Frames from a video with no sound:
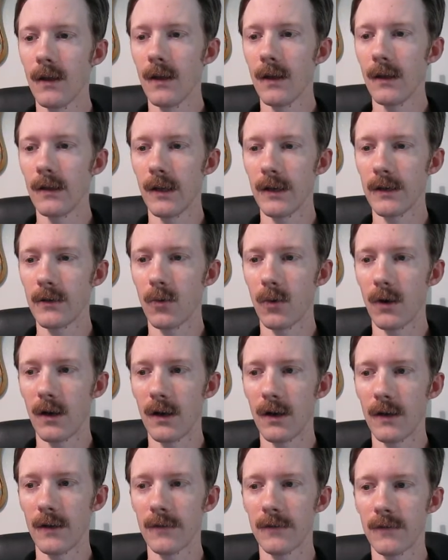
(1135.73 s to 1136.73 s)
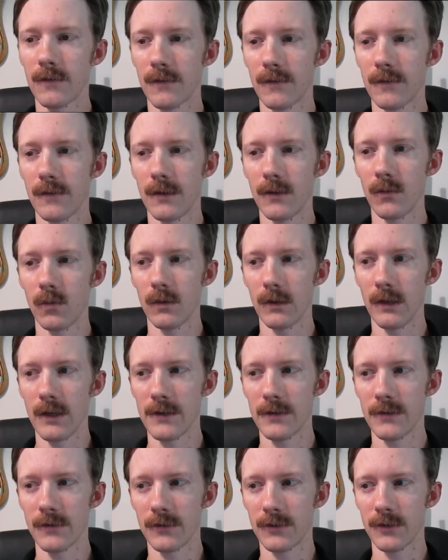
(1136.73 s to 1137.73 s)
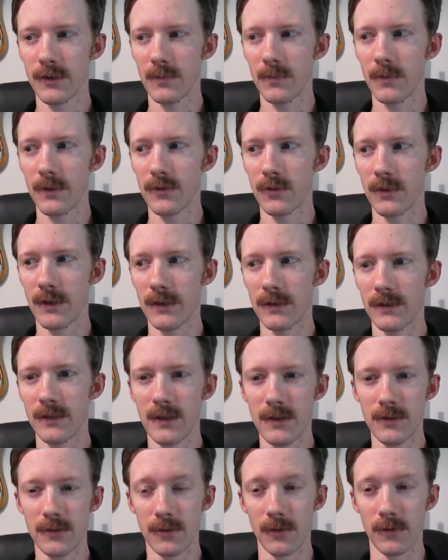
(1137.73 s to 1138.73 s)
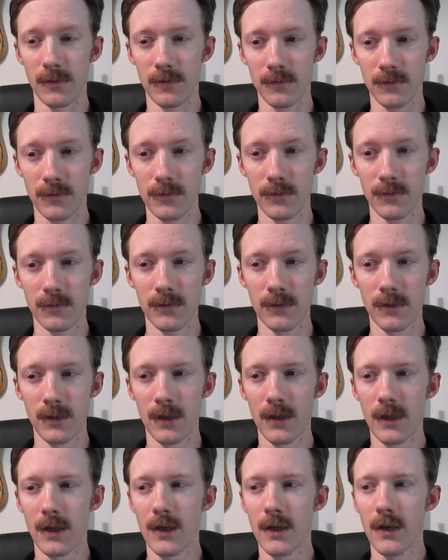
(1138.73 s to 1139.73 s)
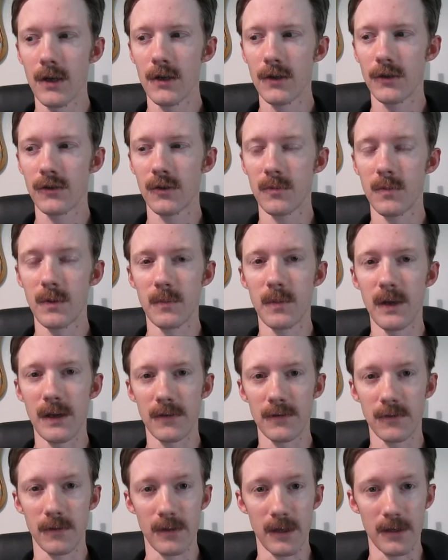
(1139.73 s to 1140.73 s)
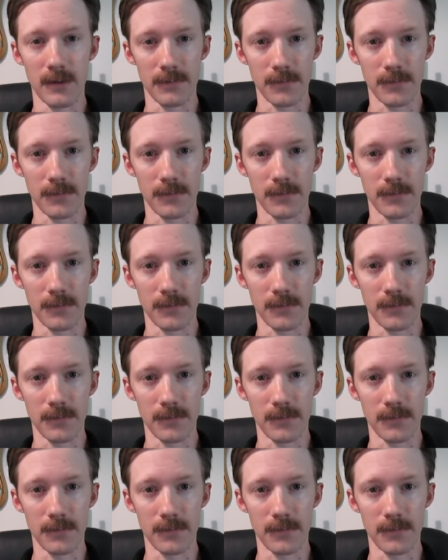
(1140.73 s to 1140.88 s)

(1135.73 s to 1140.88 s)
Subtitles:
Likewise, the relationship between teacher and student should be based on that of